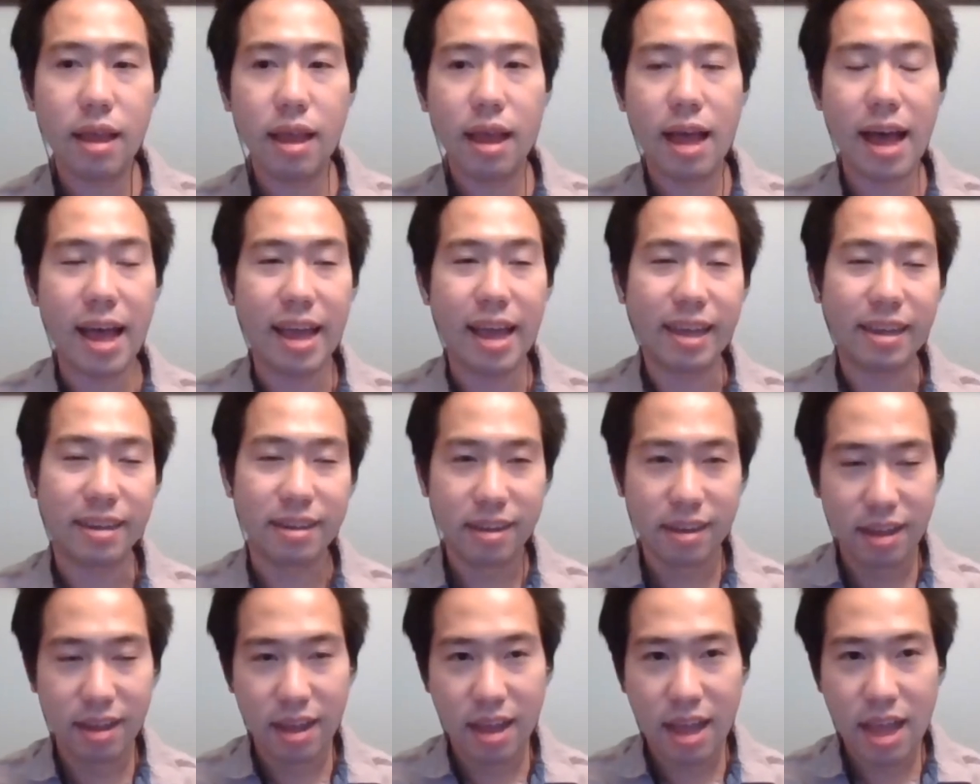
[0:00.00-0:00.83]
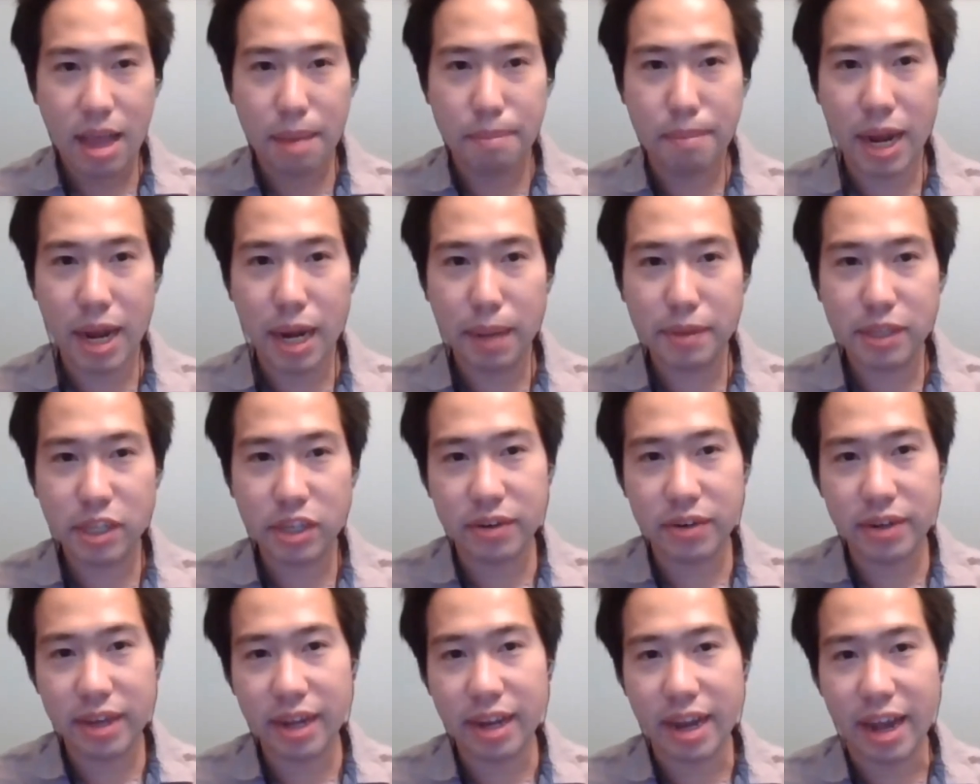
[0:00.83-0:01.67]
Hi, my name is
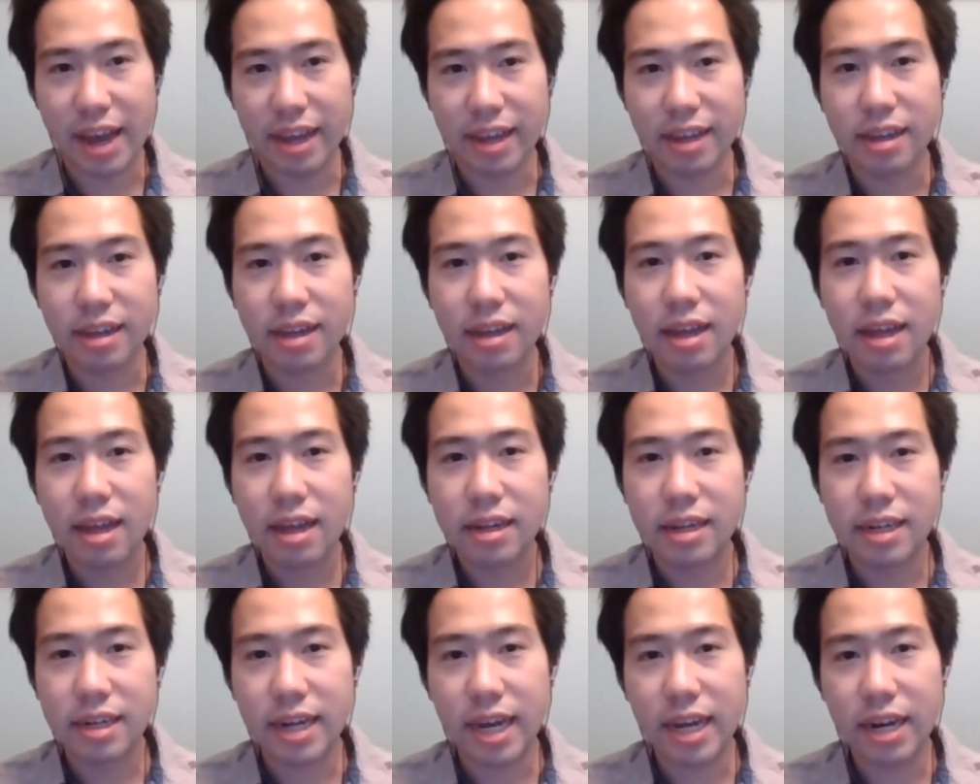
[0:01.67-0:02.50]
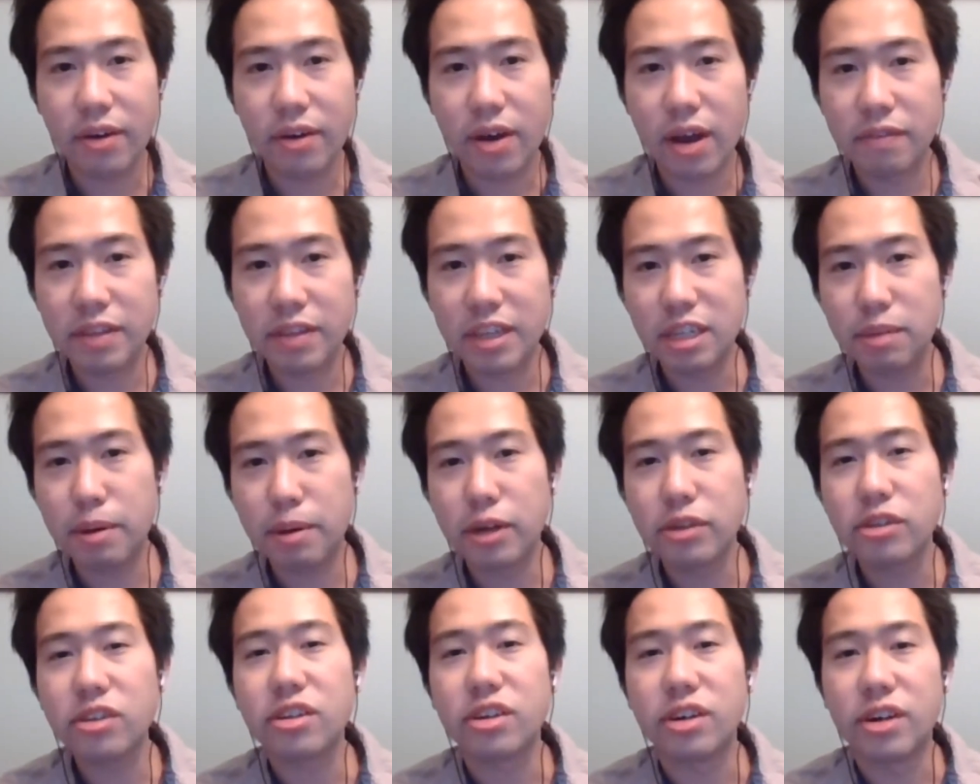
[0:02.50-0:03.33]
Hoyan Lai. The title of this
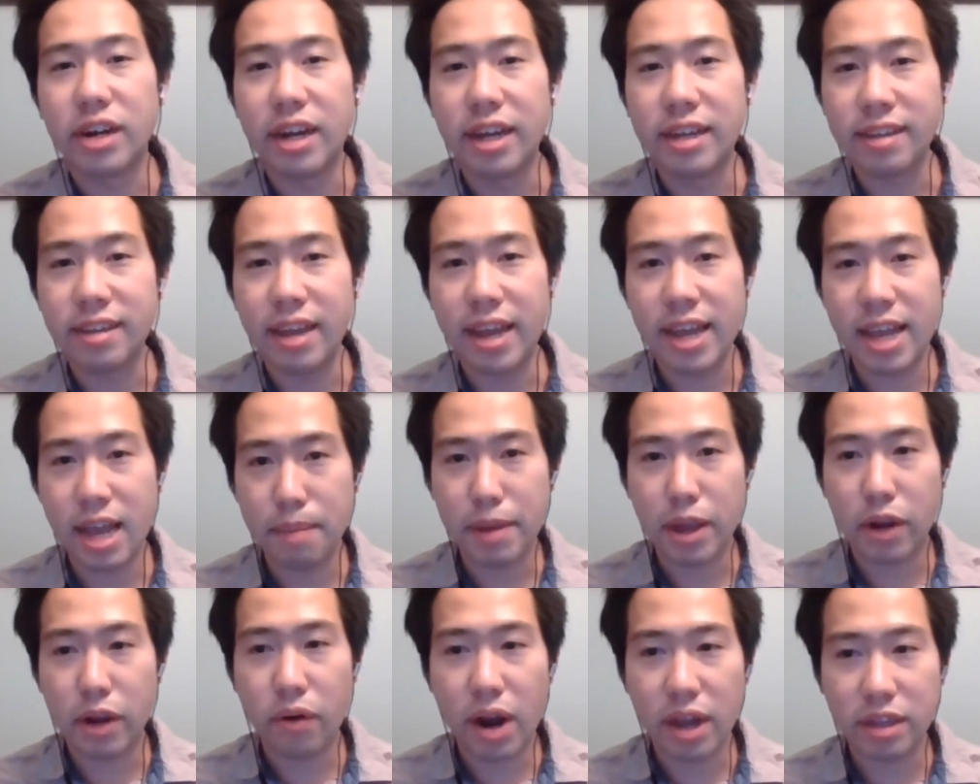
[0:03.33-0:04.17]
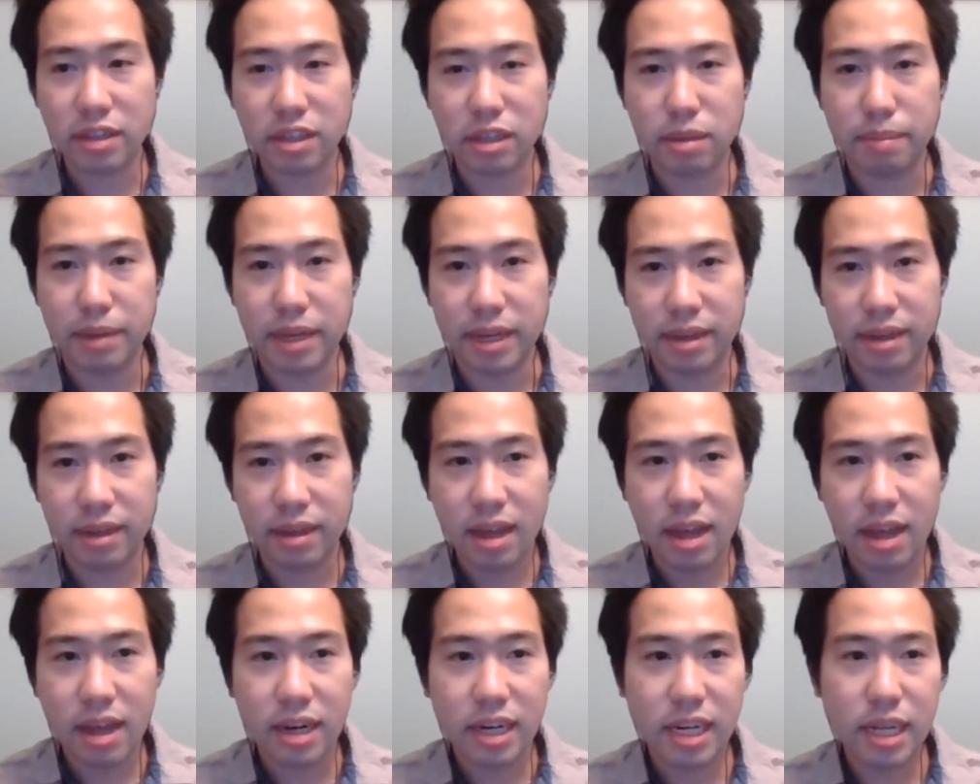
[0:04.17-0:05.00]
poster is AI Microscopy.
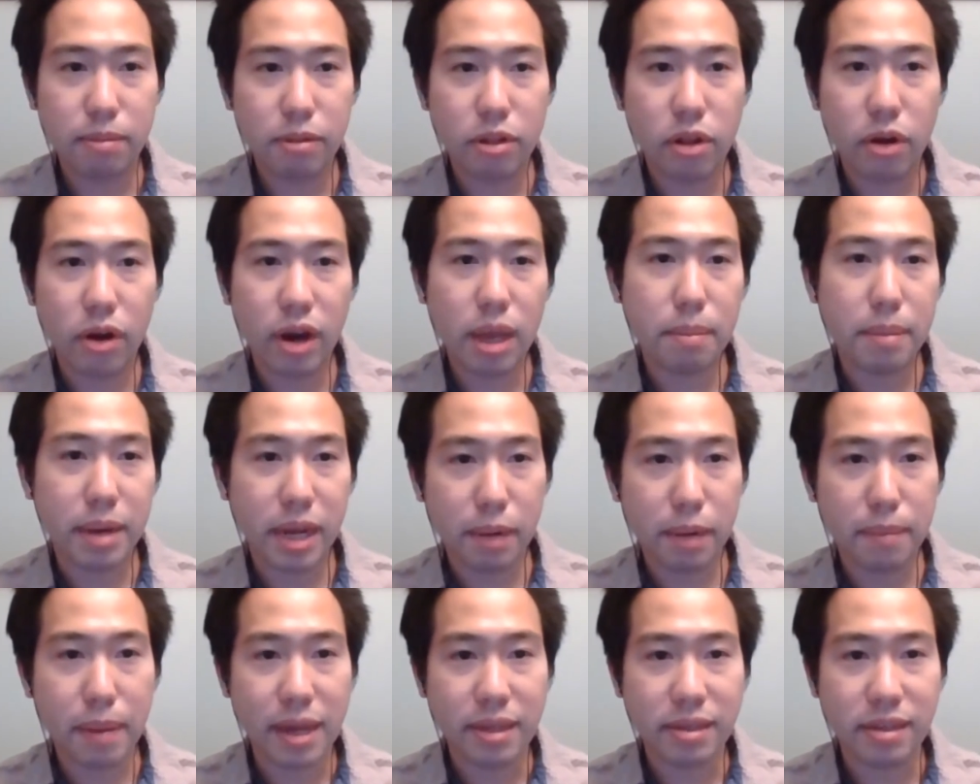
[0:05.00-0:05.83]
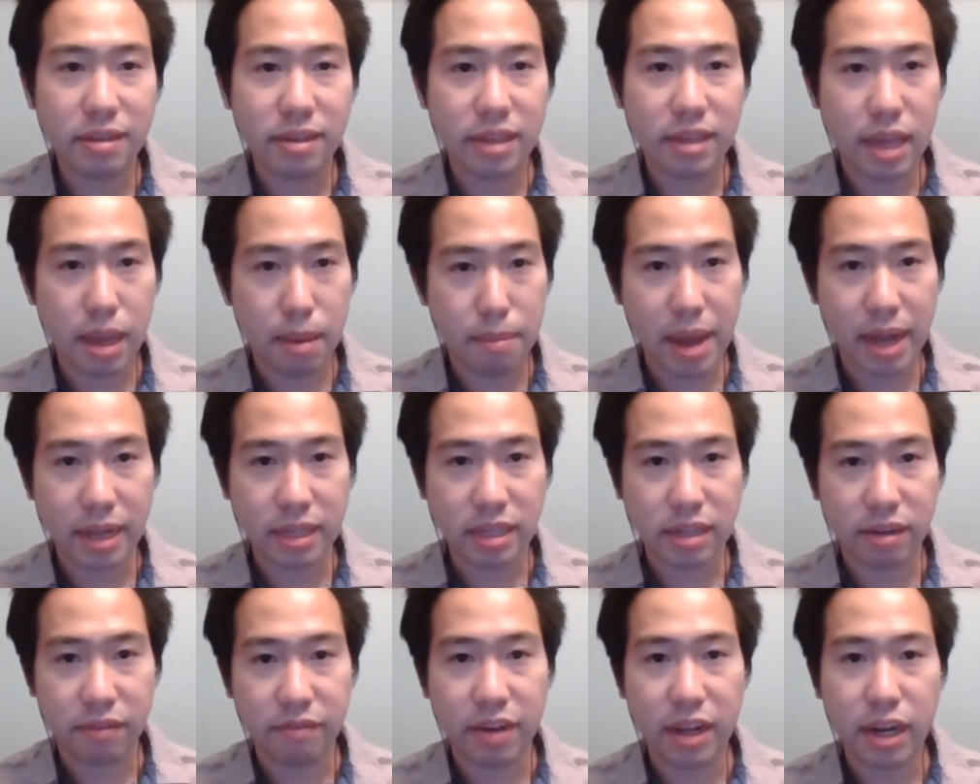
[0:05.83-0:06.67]
Deep learning minimizes the impacts
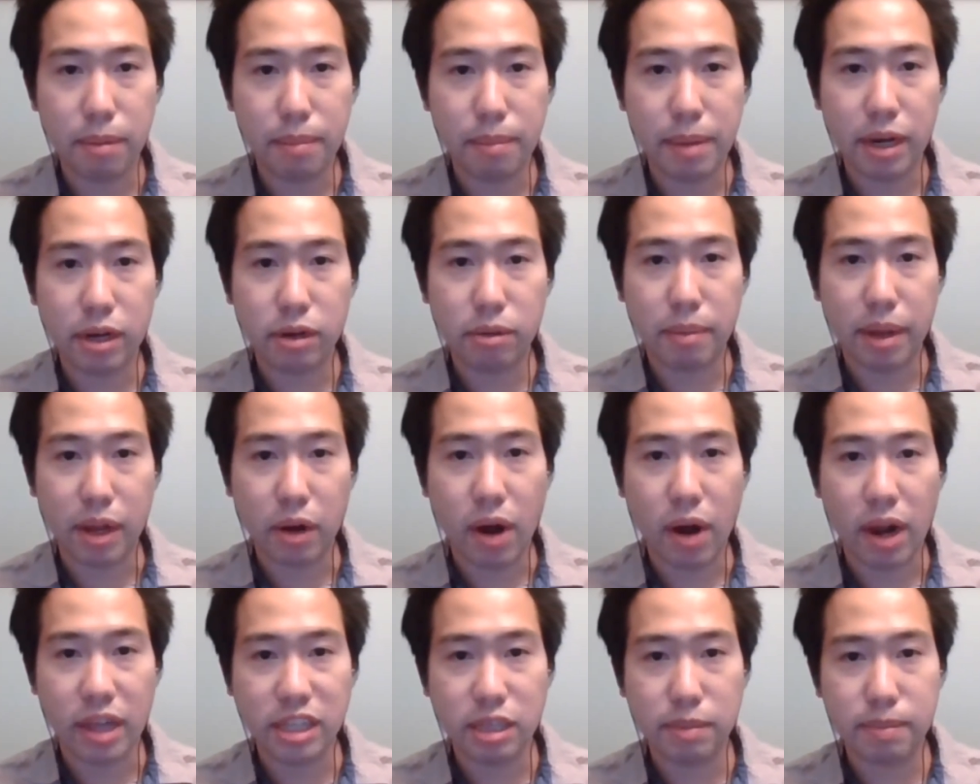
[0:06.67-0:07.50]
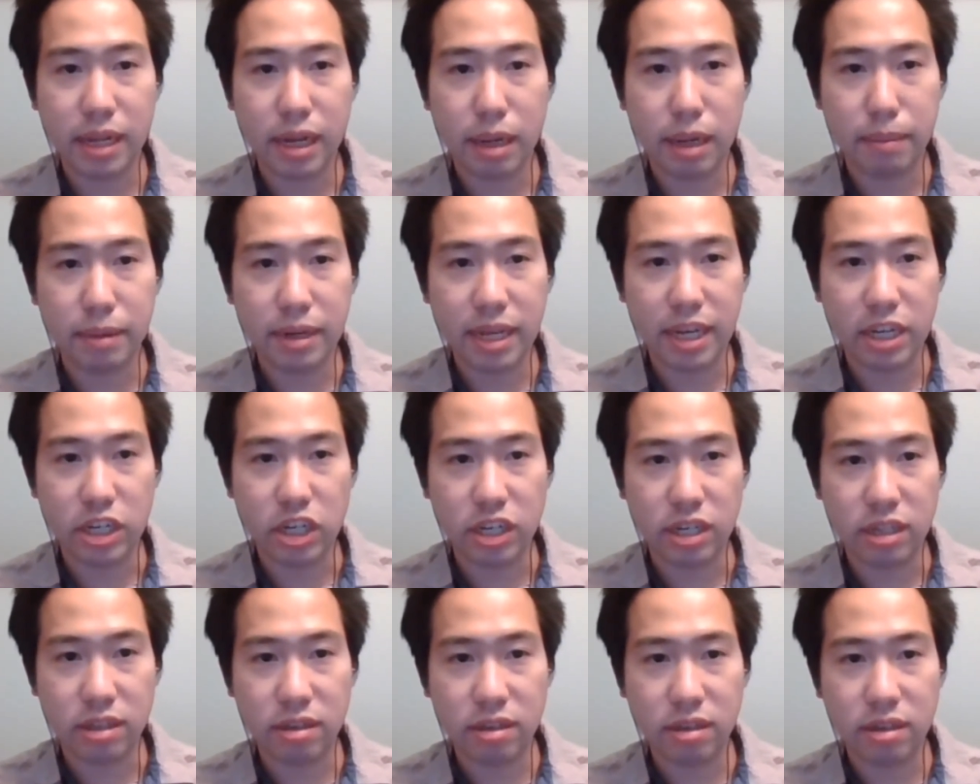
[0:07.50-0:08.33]
of fundamental microscopy
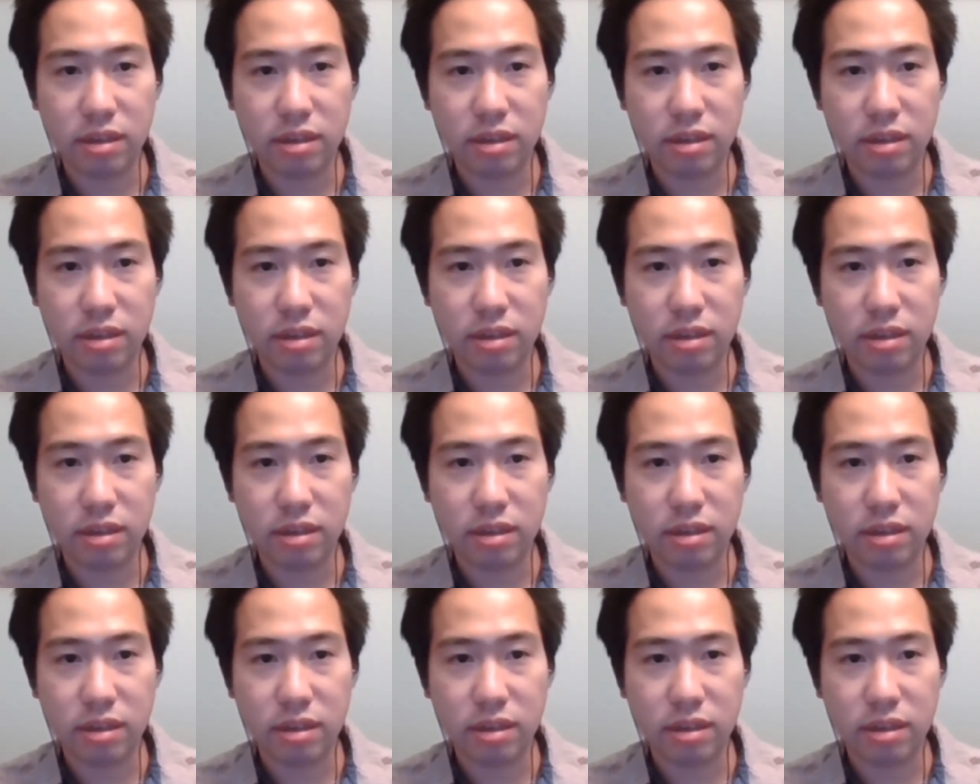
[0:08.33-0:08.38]
limitations.